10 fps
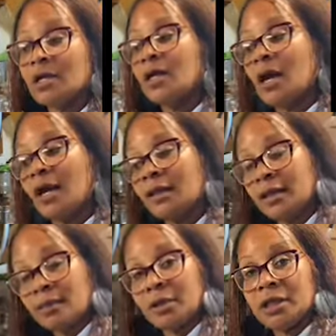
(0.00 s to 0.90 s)
and then
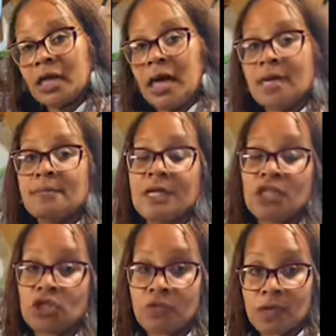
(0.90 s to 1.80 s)
I'm going to add my
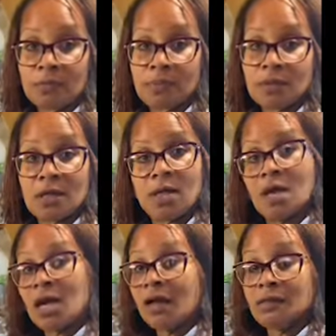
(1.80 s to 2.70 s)
shrimp, and
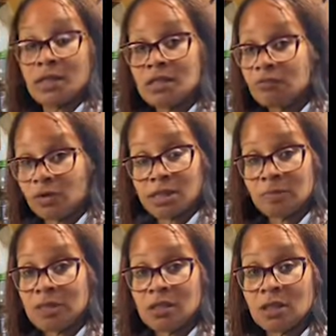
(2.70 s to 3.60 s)
then this recipe
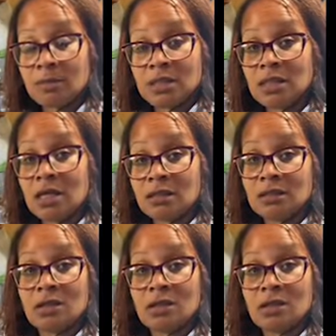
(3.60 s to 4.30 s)
is going to be done.